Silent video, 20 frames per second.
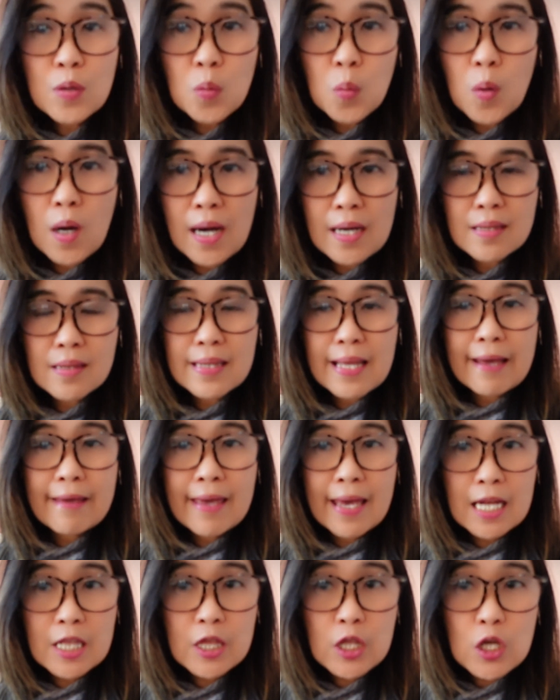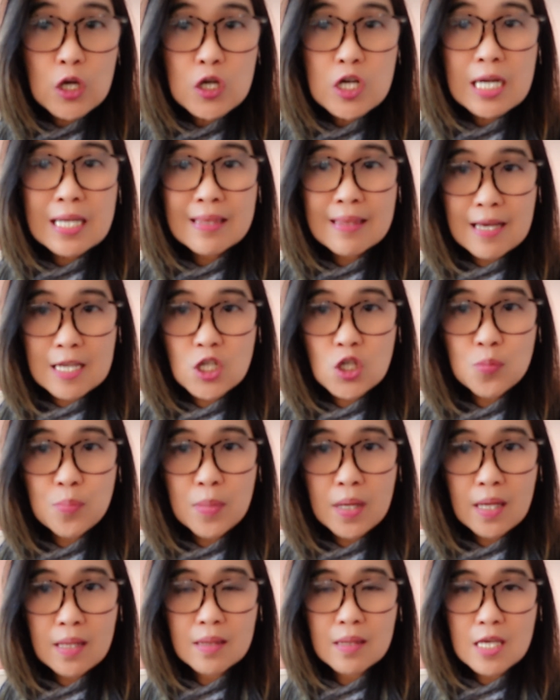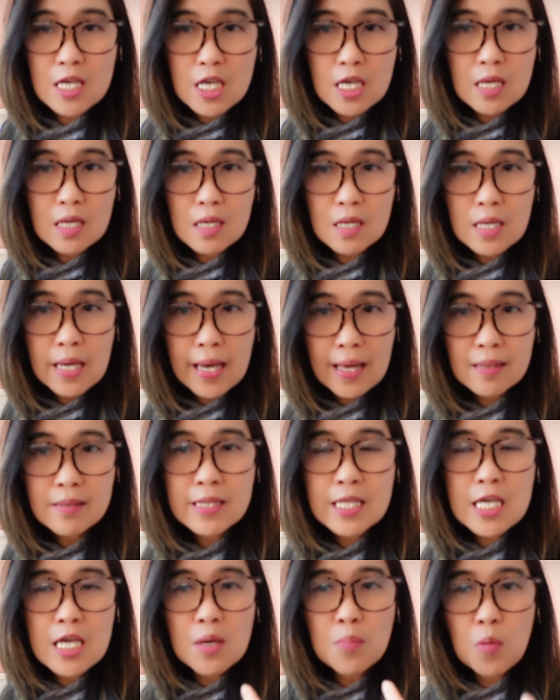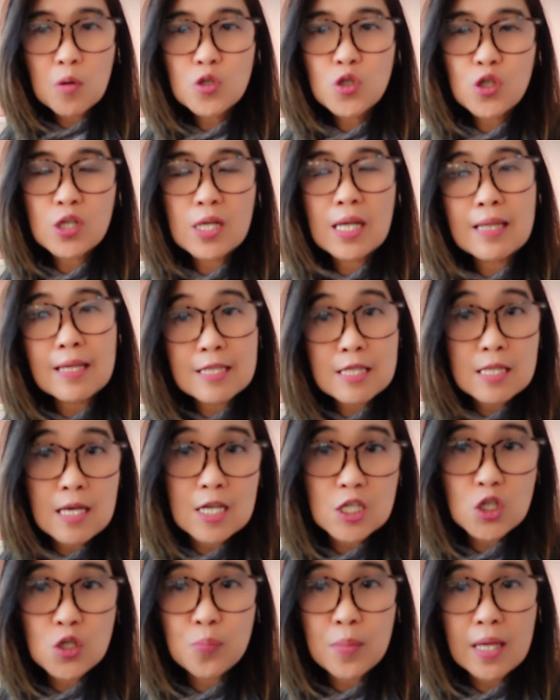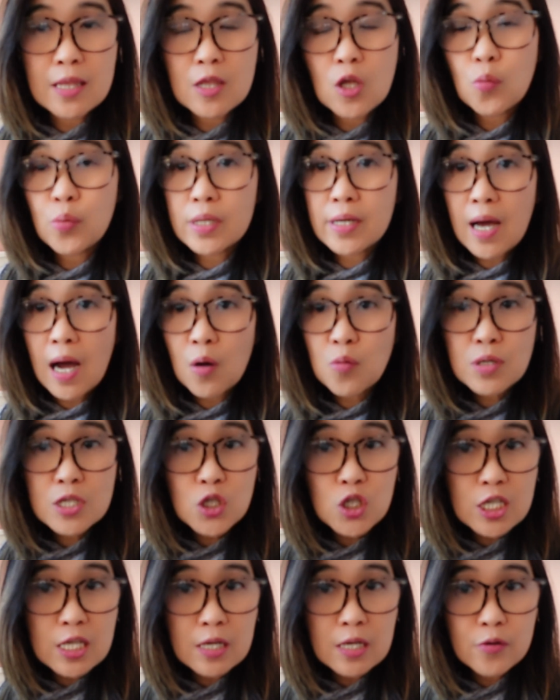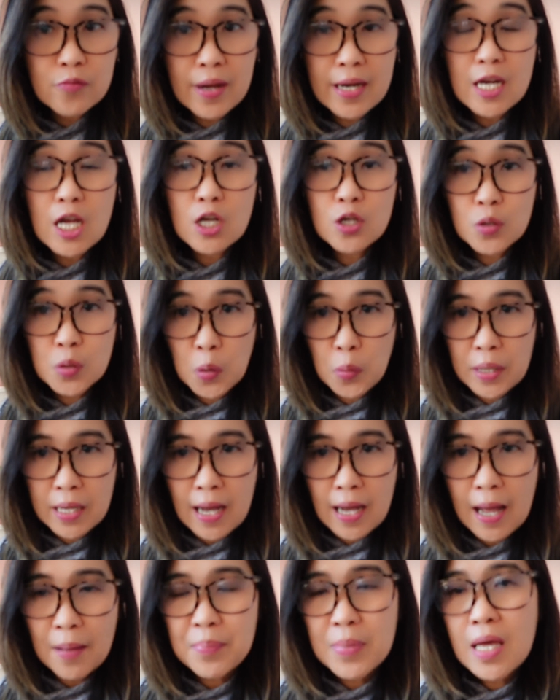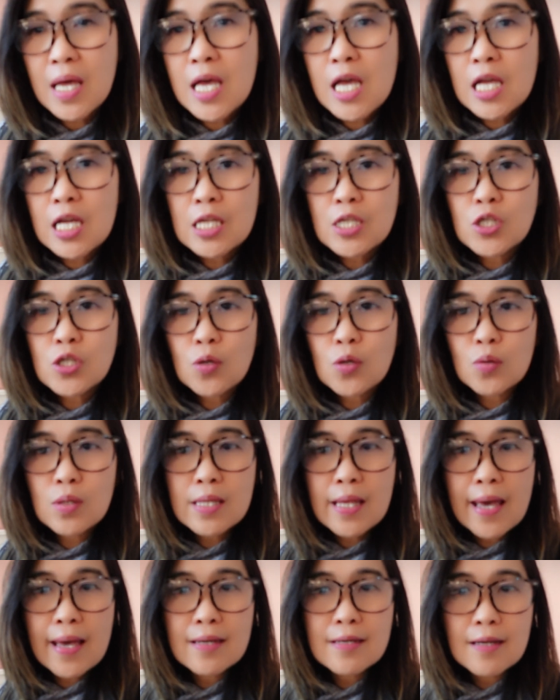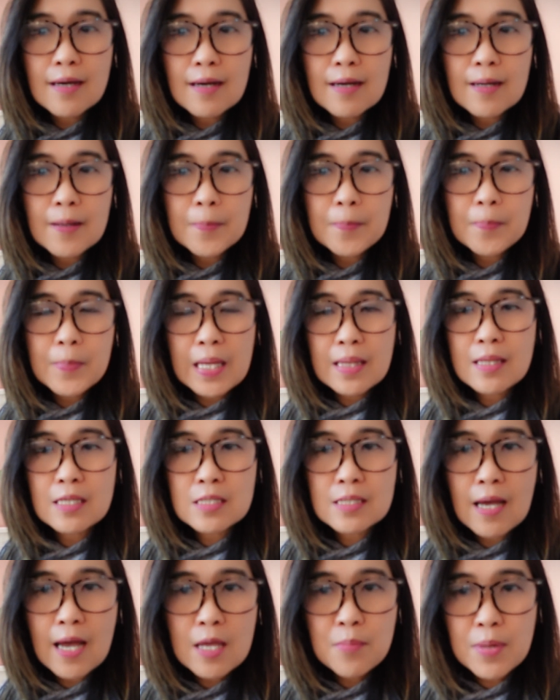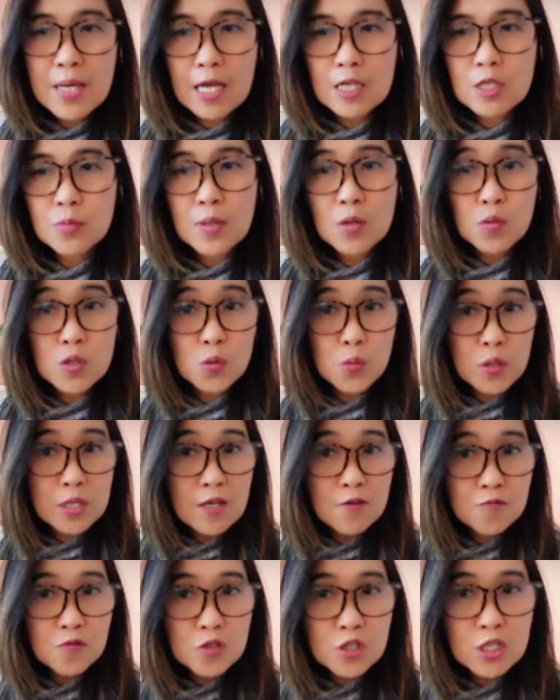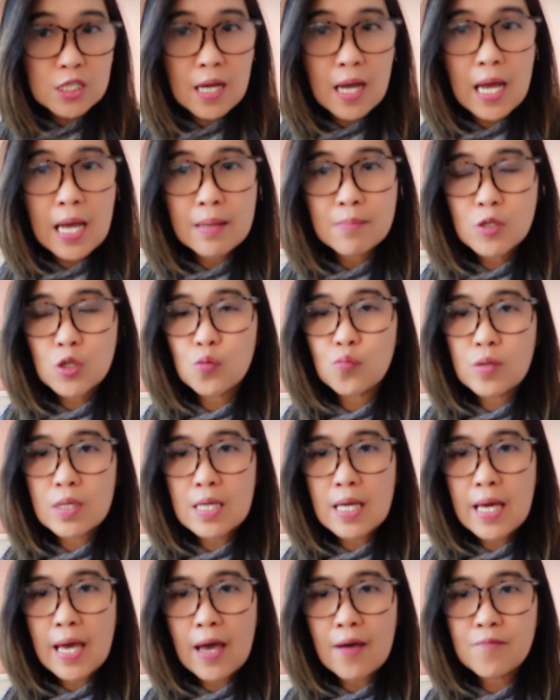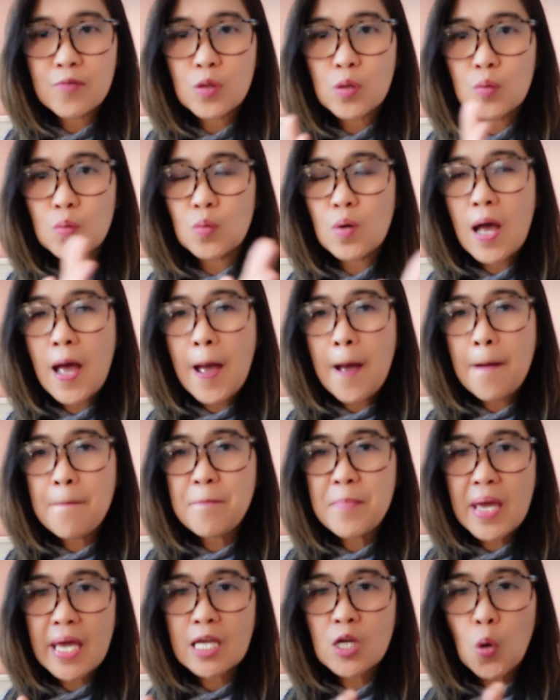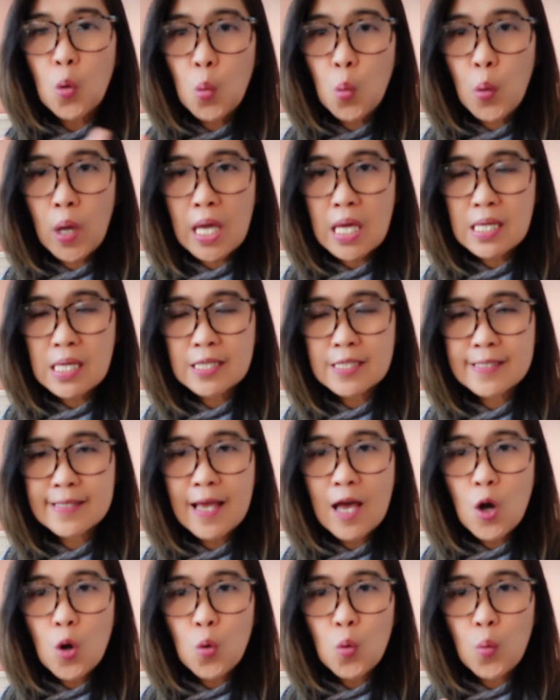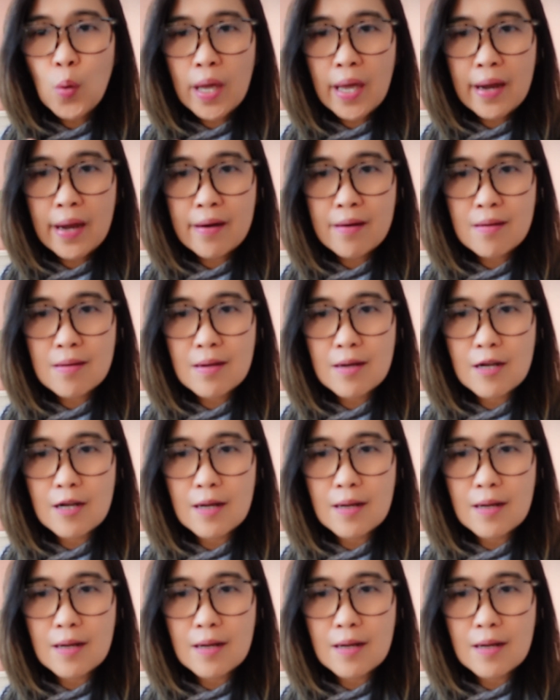want a healthier attachment, healthy emotional attachment with our children growing up. So then at the time, my husband was working full time, so we have to make ways where